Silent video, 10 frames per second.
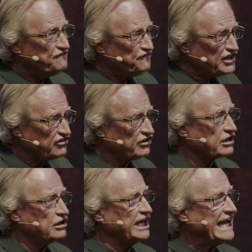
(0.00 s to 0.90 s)

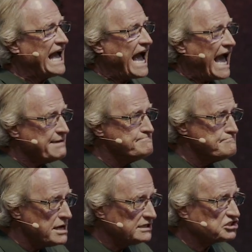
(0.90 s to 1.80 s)
physically a
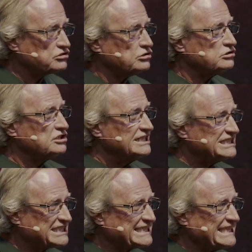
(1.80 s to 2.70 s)
mustard
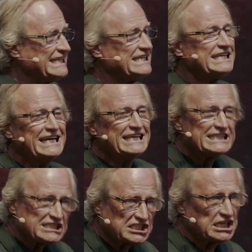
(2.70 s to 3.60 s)
seed.
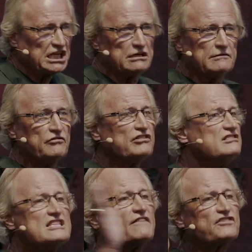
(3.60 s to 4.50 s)

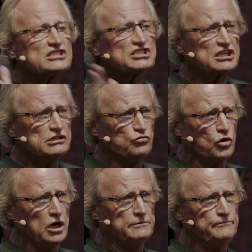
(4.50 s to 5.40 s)
Never seen one.